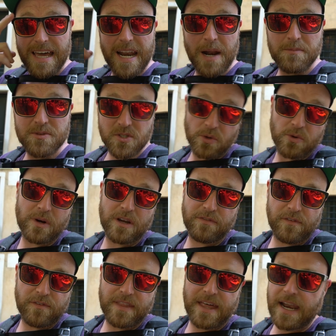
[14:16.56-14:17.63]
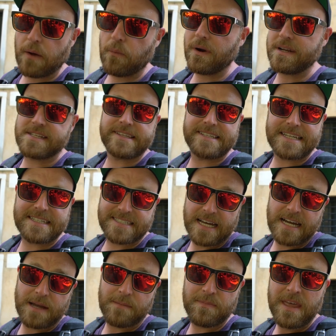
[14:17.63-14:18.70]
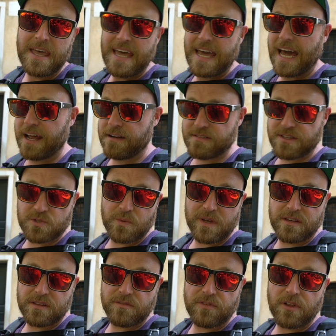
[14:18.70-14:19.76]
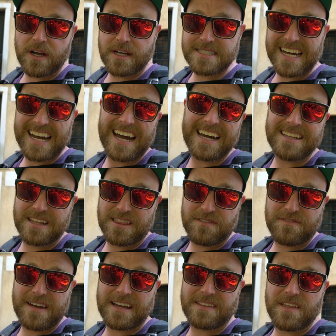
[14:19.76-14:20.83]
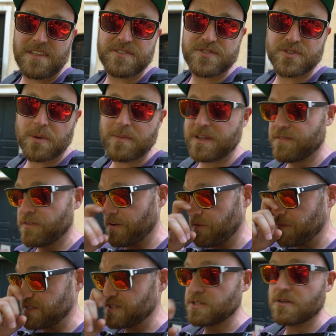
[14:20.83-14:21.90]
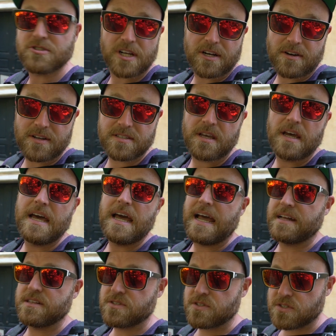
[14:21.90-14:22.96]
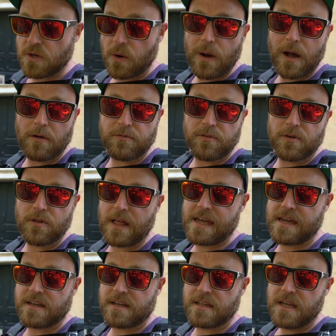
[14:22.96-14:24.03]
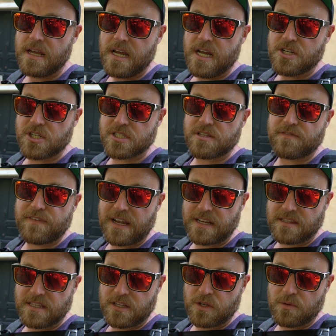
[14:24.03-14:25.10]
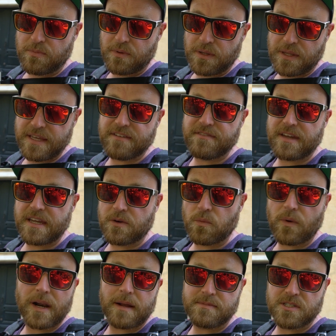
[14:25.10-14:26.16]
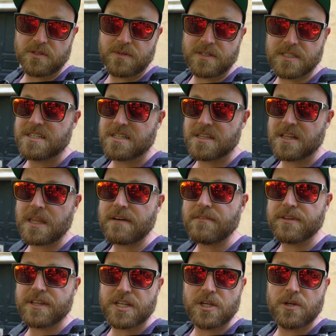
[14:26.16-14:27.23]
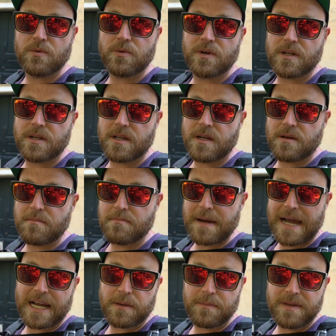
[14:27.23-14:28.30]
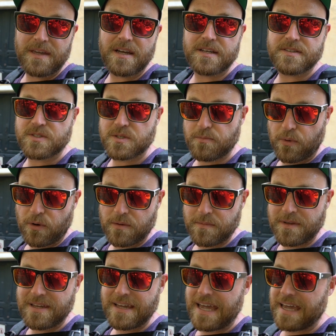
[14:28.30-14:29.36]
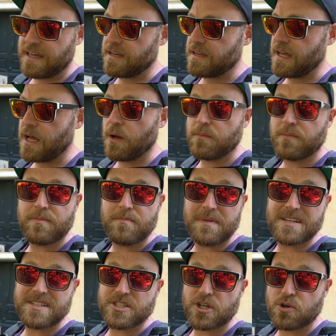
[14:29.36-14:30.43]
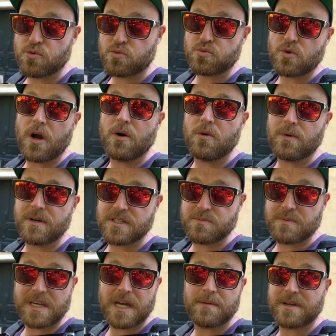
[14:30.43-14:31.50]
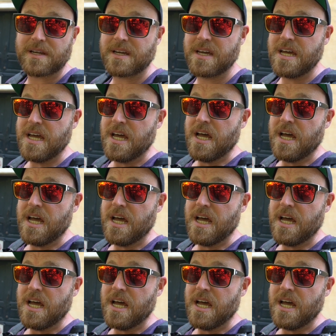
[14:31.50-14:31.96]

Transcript: and I'm so grateful for that. And I wanted to take time out of this week of the vlog to highlight the fact that so many of you have been so generous and so helpful, and just the fact fact that you believe in what I'm doing to the level that you would back me and support me and help me to grow what is becoming